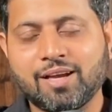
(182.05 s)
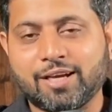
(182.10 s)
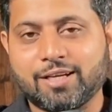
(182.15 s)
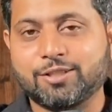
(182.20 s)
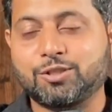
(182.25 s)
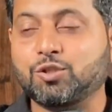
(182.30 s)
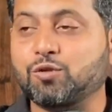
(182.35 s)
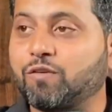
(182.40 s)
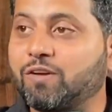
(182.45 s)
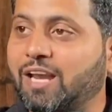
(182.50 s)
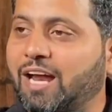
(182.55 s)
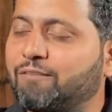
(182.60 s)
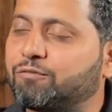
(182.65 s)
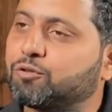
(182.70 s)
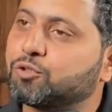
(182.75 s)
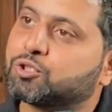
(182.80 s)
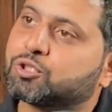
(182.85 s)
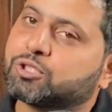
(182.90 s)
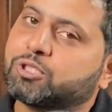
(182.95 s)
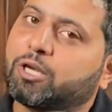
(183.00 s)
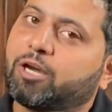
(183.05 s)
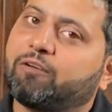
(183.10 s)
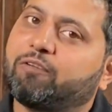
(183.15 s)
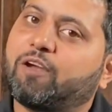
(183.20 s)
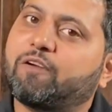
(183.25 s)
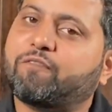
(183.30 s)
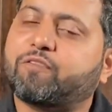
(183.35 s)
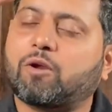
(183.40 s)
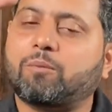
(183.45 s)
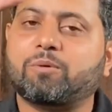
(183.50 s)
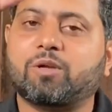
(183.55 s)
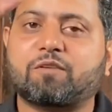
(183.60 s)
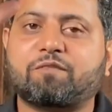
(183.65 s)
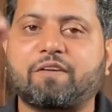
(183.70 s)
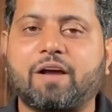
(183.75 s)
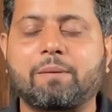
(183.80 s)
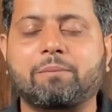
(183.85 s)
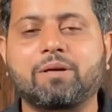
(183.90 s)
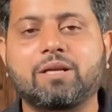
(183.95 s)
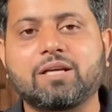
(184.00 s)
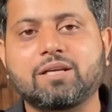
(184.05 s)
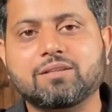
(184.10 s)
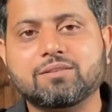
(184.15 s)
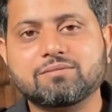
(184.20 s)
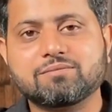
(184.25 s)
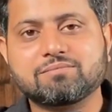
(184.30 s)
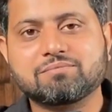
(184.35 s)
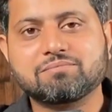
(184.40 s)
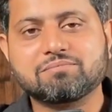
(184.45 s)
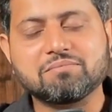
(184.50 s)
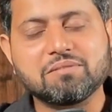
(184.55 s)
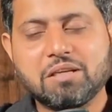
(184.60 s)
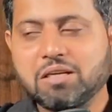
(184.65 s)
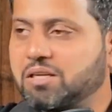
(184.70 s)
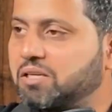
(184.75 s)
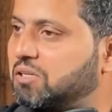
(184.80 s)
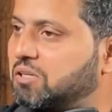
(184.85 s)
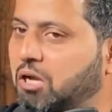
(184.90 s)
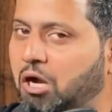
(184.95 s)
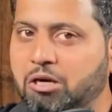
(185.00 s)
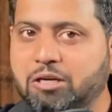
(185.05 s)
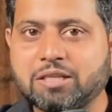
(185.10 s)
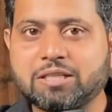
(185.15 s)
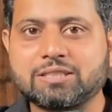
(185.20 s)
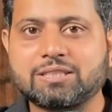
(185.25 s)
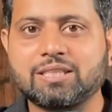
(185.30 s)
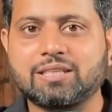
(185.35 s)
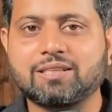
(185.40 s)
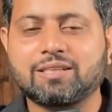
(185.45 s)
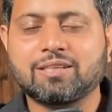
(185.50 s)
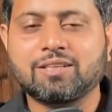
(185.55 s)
You will have to stay away from your family. Not easy.